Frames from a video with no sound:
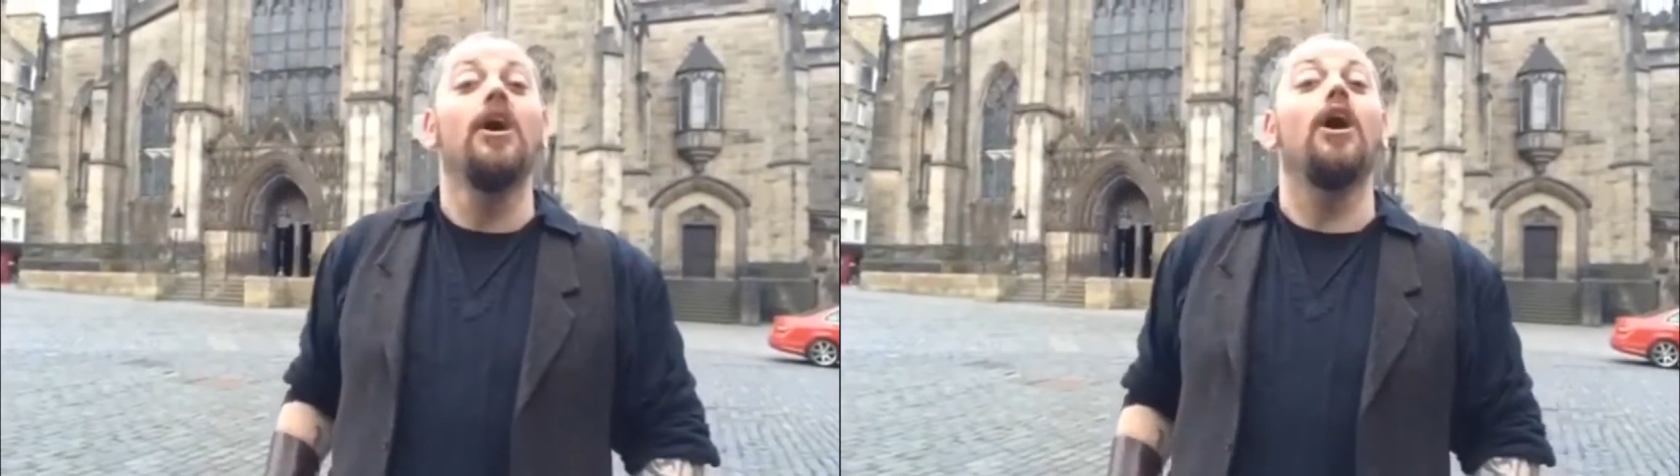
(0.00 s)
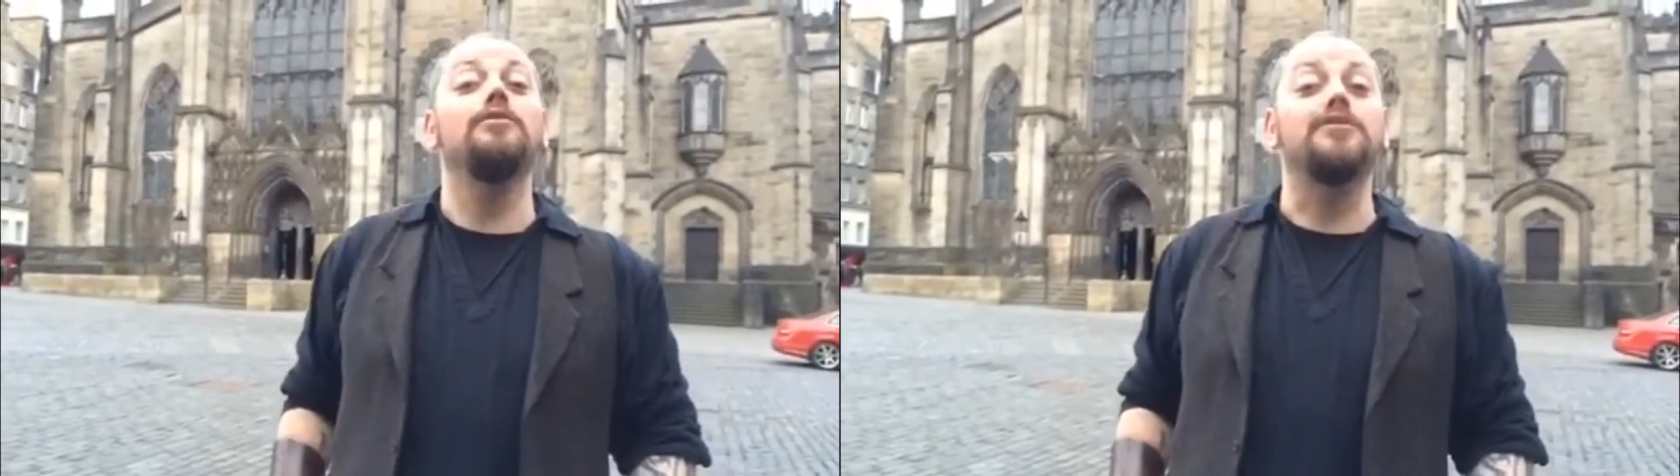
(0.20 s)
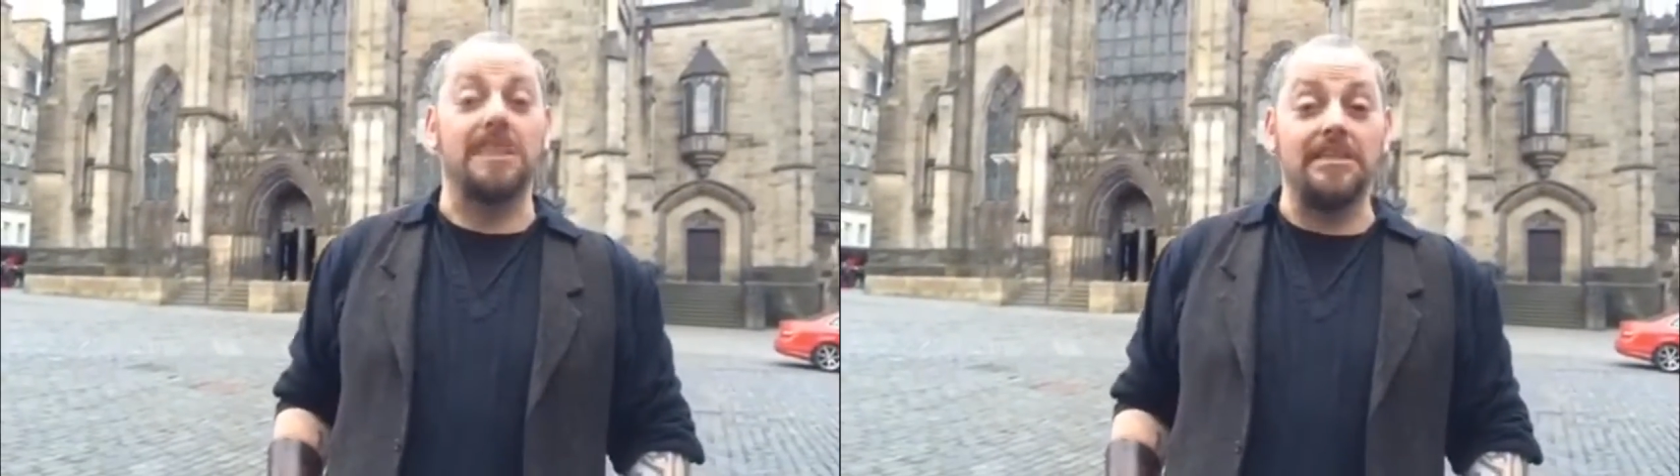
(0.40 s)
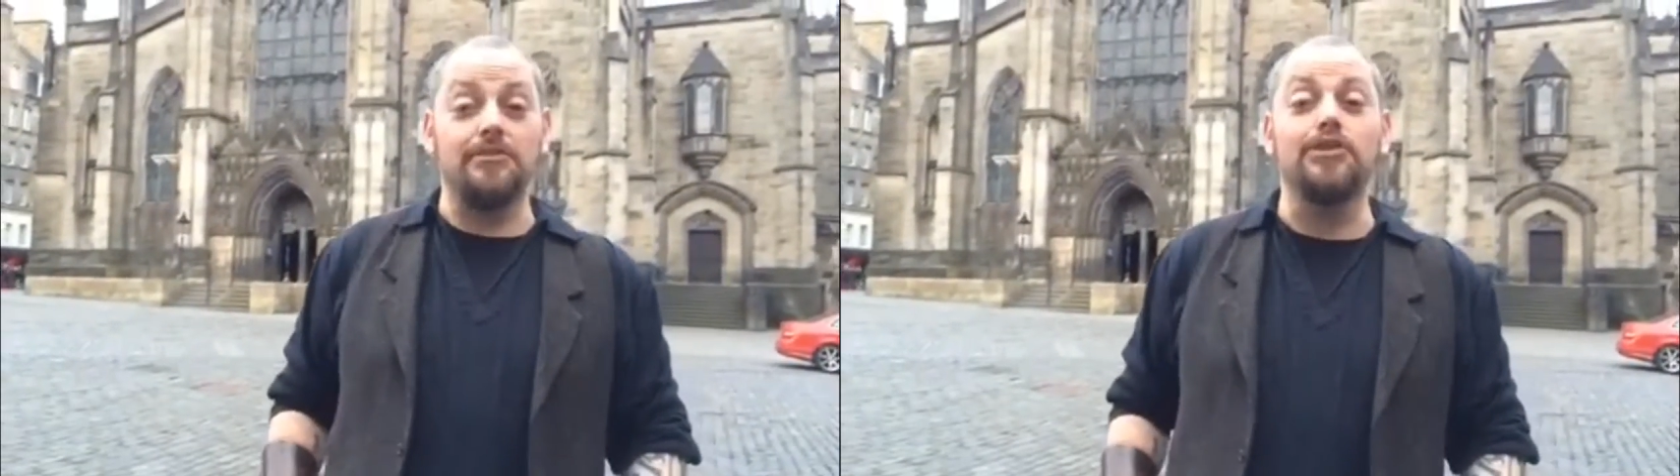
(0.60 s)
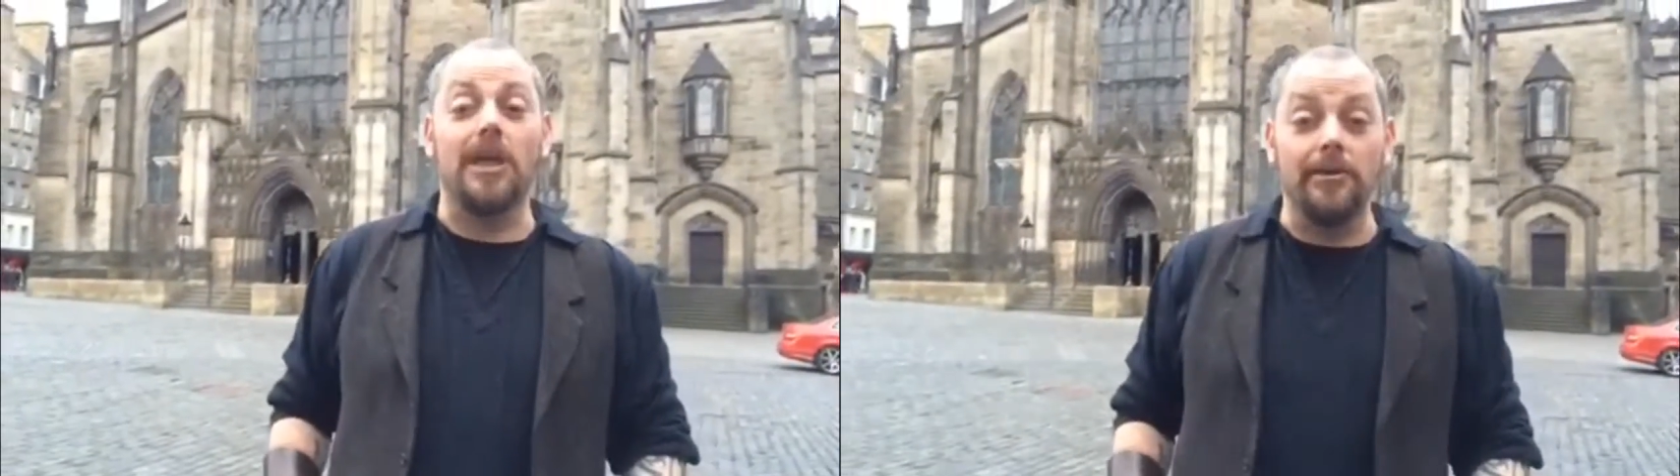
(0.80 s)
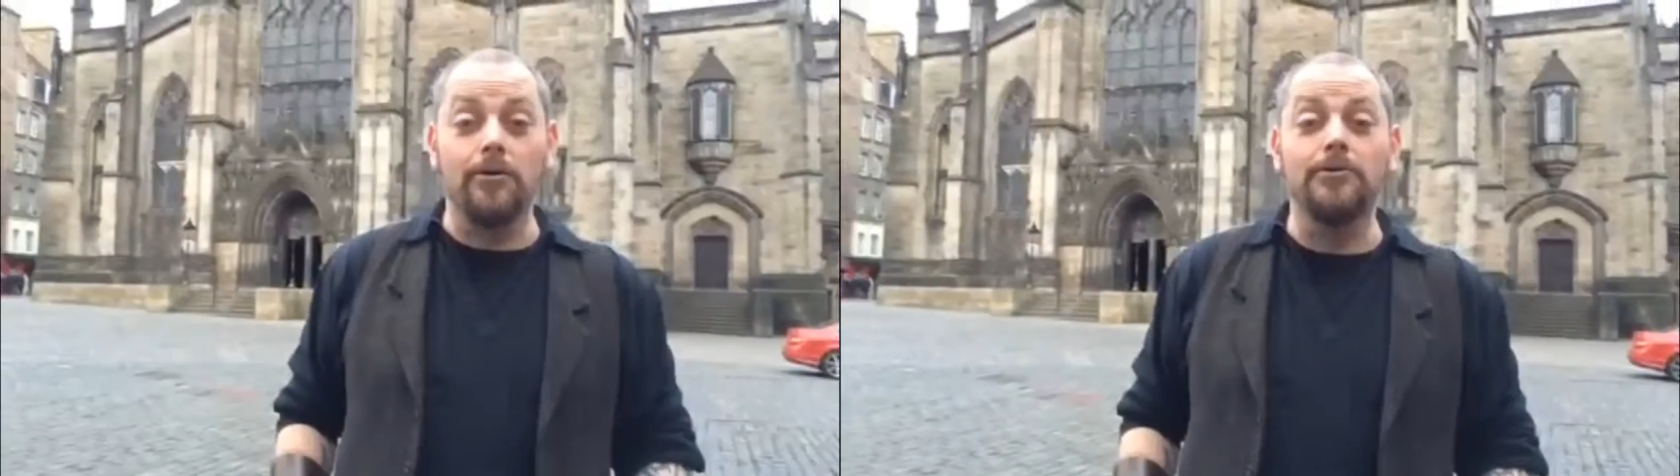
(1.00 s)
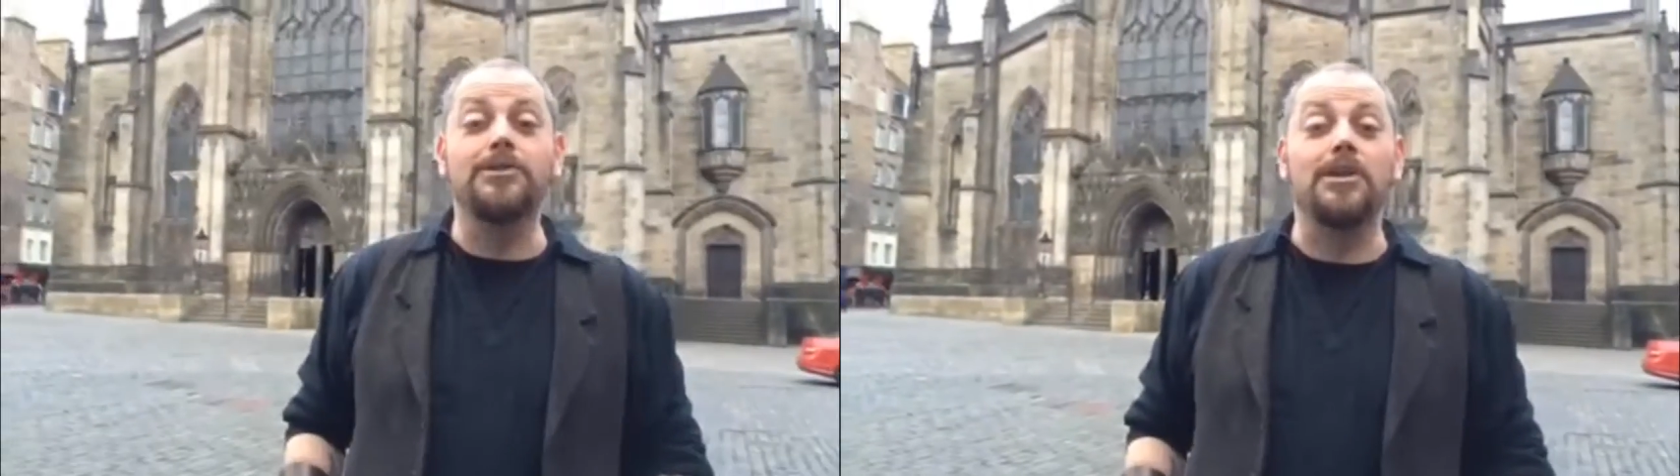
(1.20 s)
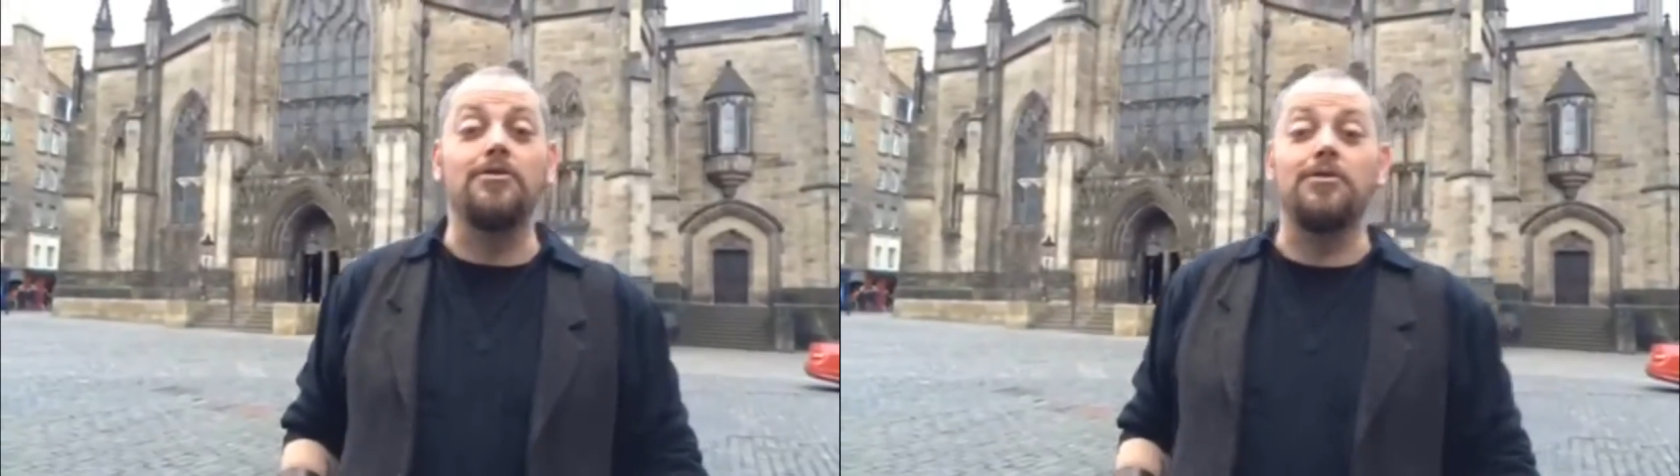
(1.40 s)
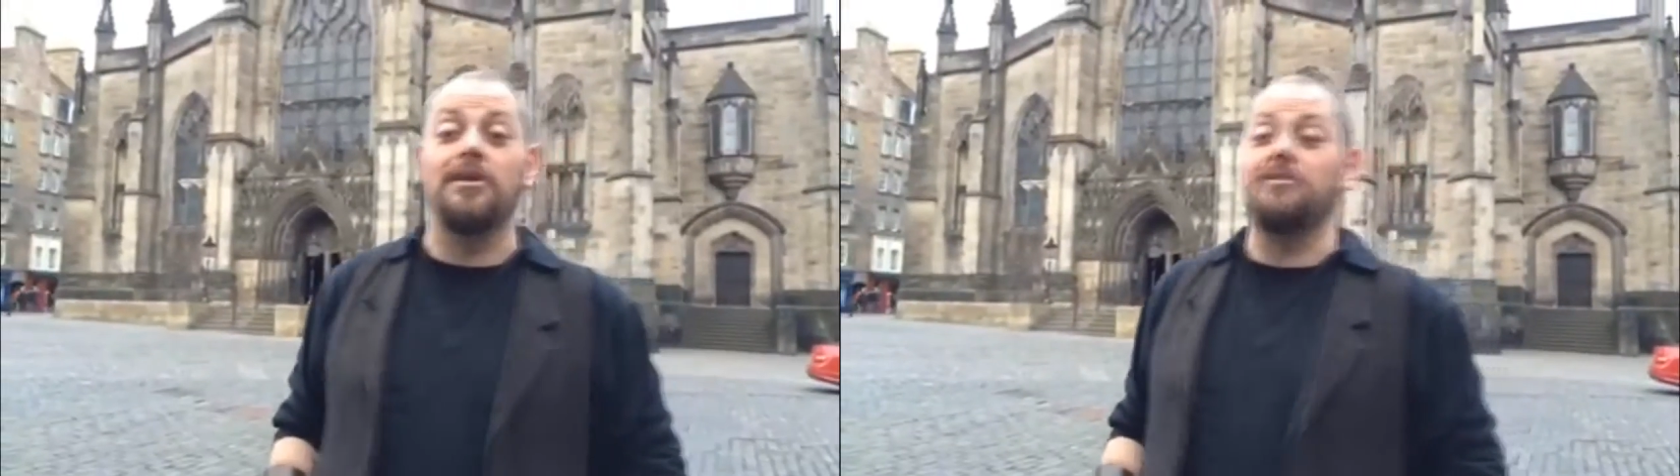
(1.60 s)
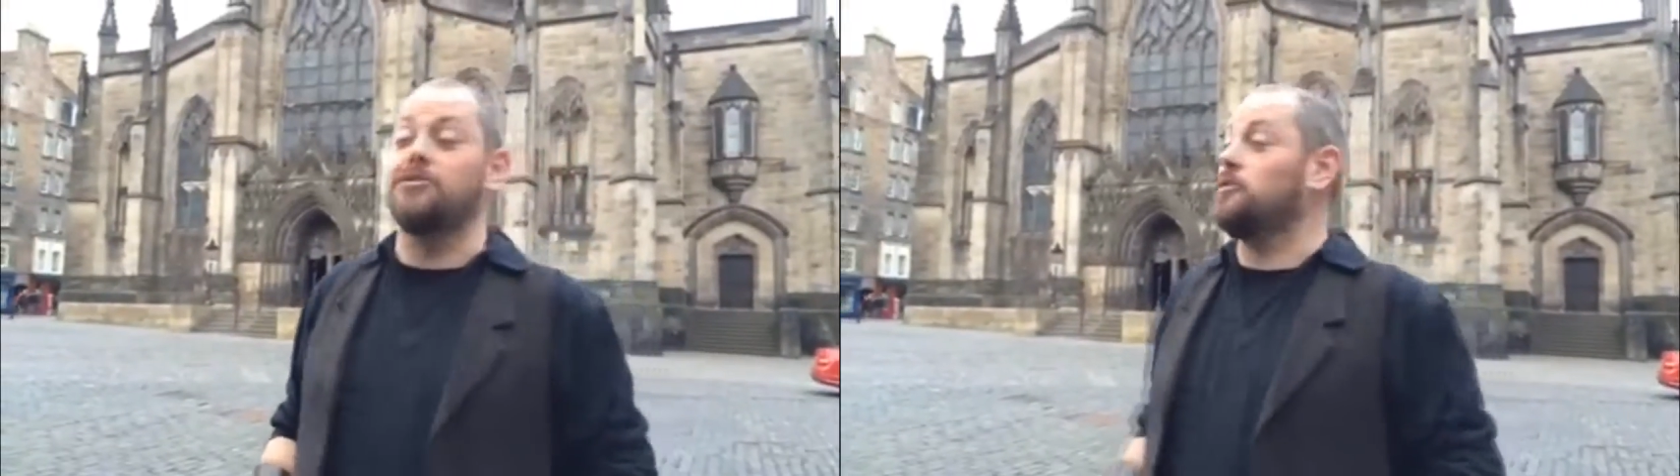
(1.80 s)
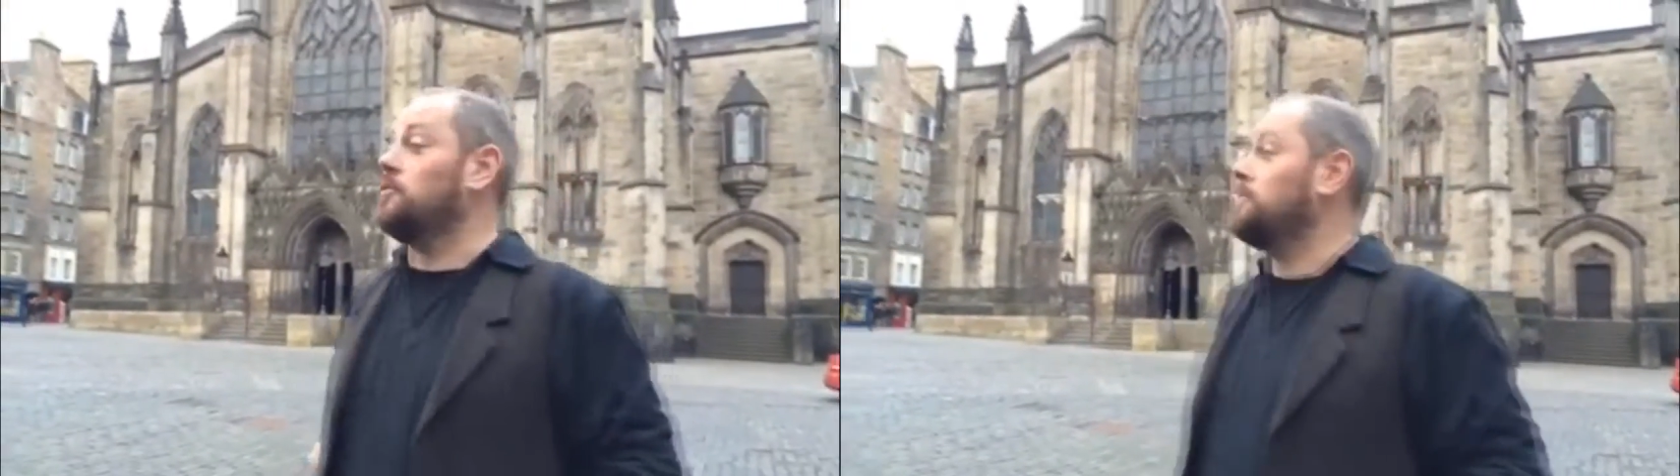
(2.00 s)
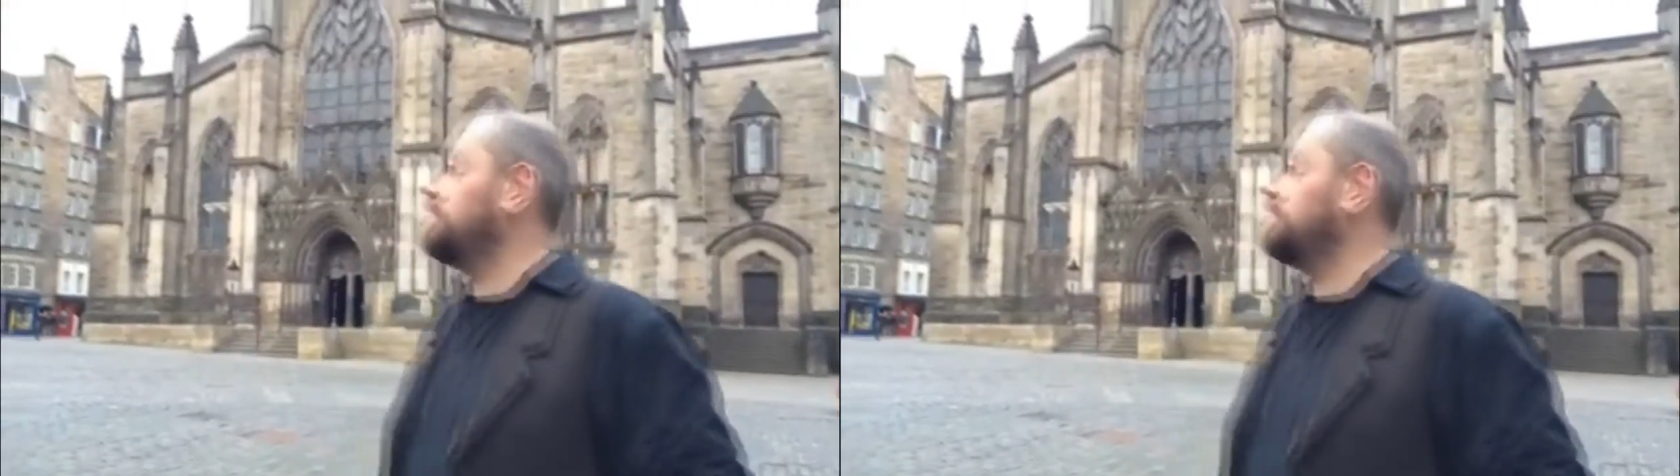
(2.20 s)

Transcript: of St Giles Cathedral.